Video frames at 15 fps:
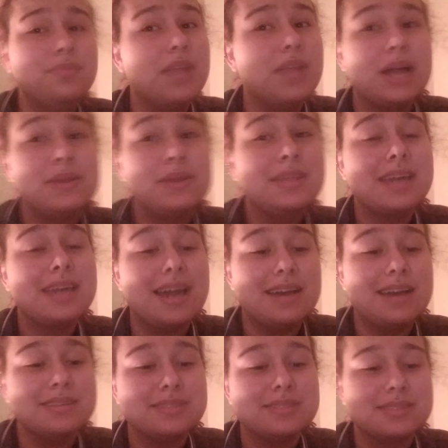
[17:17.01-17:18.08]
I don't think
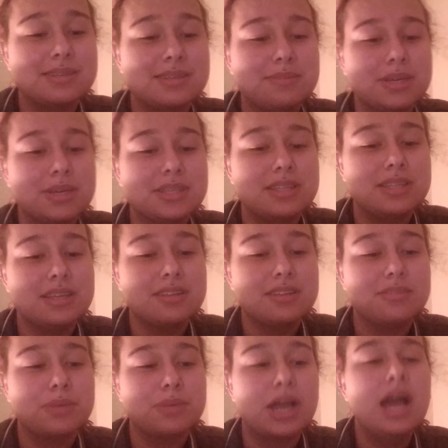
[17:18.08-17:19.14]
Esen's gonna make it to the end of this
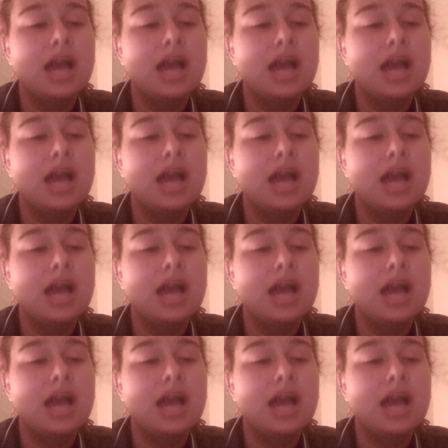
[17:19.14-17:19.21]
book.